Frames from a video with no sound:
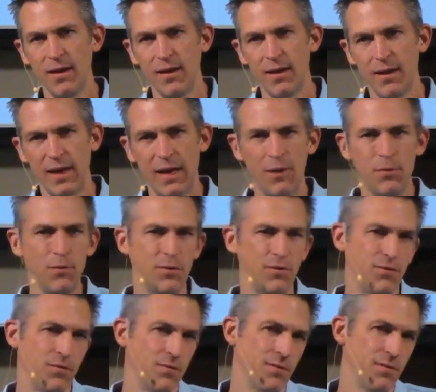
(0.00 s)
How
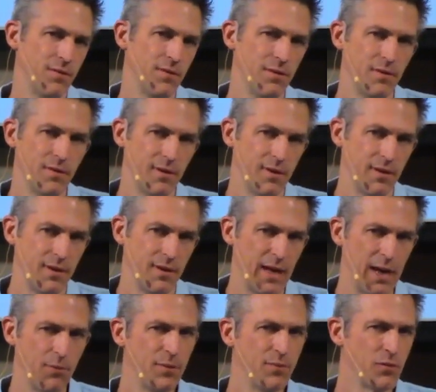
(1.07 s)
is,
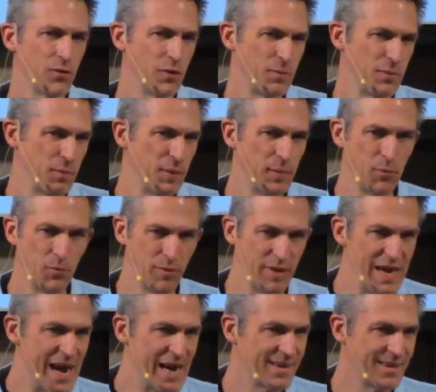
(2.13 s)
how are different groups of people
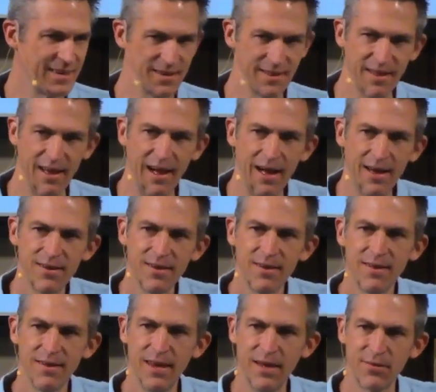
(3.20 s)
reacting to that?
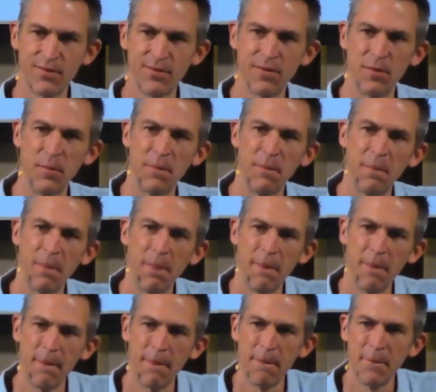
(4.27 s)
Yes? So there was the
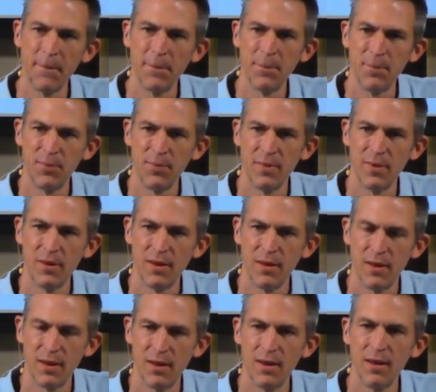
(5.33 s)
response by the religious
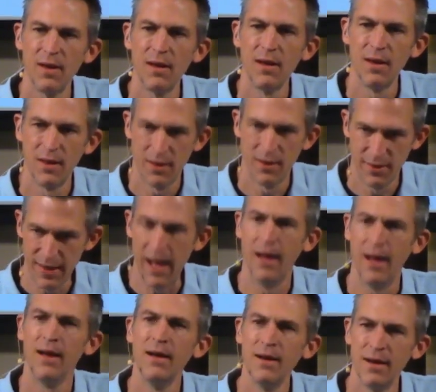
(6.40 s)
leaders, right? Yeah.
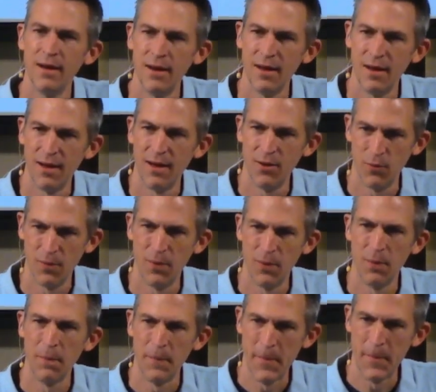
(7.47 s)
So the kids
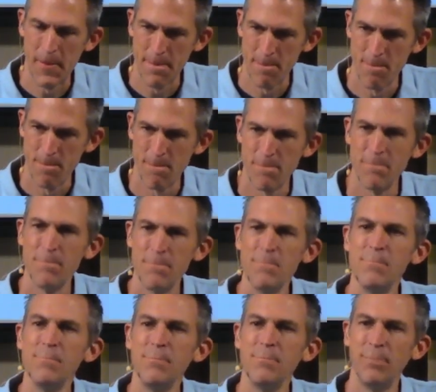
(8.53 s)
were making a response,
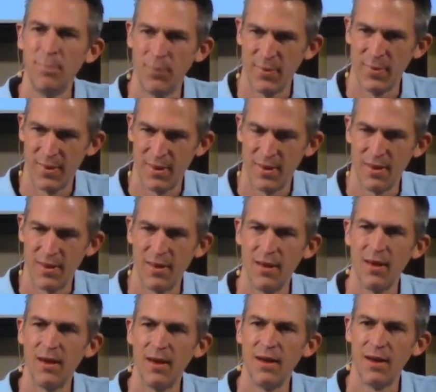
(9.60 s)
and the religious leaders commented
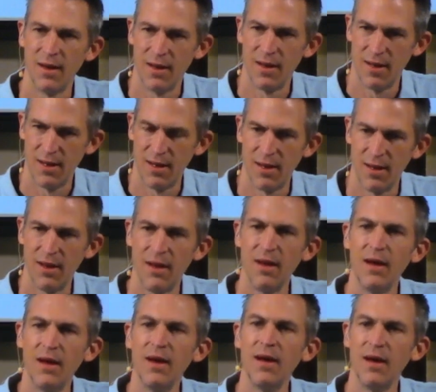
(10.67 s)
on that, and
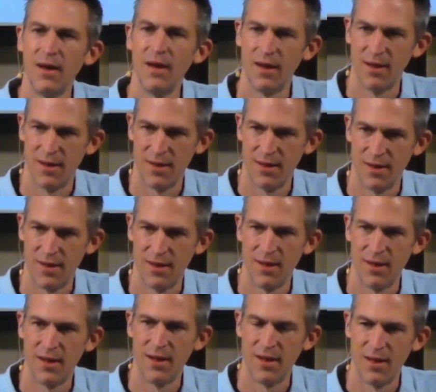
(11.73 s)
there seems to be this
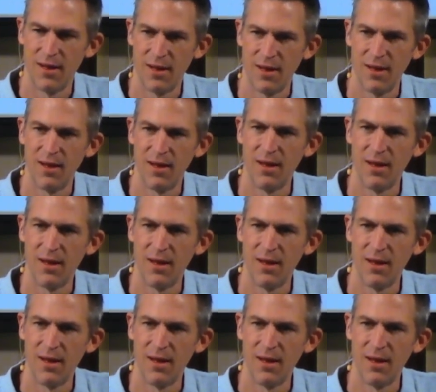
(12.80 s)
underlying